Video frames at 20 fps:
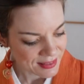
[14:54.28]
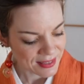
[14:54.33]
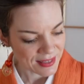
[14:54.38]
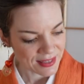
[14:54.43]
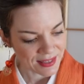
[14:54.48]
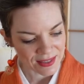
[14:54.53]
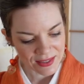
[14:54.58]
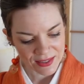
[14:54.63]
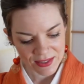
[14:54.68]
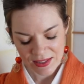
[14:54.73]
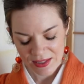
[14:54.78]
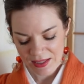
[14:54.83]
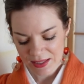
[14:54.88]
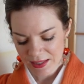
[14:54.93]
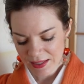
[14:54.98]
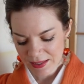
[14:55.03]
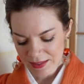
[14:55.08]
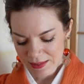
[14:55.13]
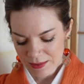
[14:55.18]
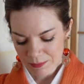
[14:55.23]
There
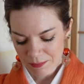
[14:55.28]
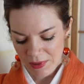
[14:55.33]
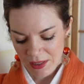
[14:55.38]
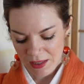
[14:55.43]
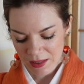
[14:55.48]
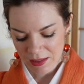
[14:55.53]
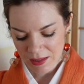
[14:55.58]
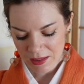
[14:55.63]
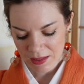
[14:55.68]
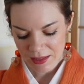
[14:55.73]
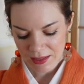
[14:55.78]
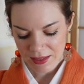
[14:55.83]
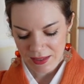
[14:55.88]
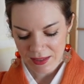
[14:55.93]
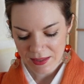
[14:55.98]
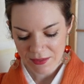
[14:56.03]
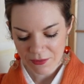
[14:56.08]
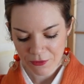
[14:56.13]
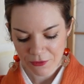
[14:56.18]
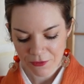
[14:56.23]
is
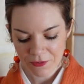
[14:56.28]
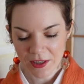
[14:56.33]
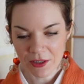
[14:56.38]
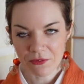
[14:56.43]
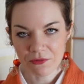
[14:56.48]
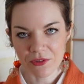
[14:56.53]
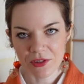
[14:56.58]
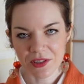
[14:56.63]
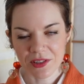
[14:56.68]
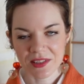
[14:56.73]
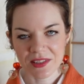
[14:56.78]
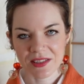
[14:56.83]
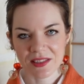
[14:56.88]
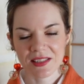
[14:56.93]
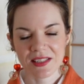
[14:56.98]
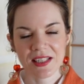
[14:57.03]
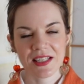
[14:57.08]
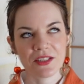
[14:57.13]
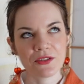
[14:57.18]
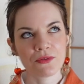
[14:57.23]
my favorite
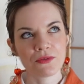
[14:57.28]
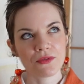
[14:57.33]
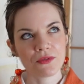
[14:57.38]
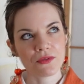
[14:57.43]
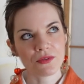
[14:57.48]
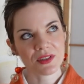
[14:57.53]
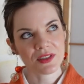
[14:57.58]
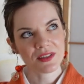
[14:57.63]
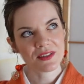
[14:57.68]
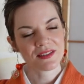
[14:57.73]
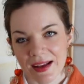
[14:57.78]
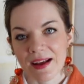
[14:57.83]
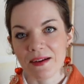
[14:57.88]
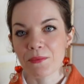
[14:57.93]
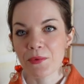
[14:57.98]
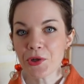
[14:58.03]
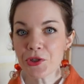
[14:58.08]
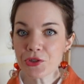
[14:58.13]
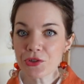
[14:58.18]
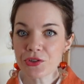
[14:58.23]
tenugui.
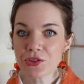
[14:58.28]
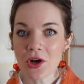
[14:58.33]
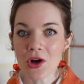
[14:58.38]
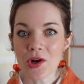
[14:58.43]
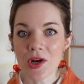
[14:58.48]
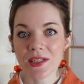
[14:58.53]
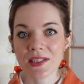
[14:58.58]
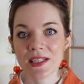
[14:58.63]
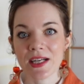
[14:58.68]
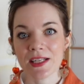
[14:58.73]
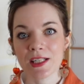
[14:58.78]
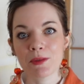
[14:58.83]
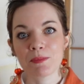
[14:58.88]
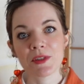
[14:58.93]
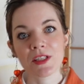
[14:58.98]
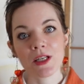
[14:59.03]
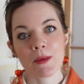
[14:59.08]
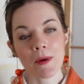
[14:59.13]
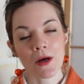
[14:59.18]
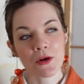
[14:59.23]
We should talk a tiny
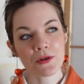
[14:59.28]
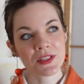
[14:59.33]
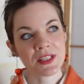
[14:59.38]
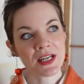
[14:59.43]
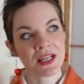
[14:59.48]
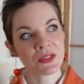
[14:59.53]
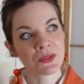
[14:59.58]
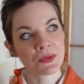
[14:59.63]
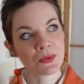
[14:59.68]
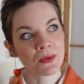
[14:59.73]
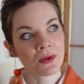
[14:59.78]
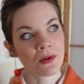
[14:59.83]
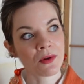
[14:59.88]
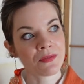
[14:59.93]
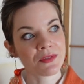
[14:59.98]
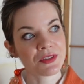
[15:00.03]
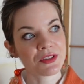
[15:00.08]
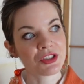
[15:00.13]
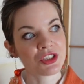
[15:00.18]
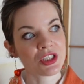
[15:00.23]
bit about tenugui
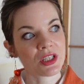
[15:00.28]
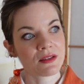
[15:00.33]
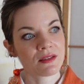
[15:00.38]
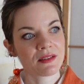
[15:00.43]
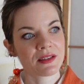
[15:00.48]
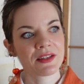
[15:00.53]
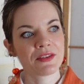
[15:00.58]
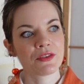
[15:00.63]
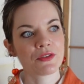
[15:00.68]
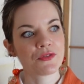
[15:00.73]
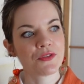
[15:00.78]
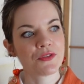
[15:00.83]
on this channel in the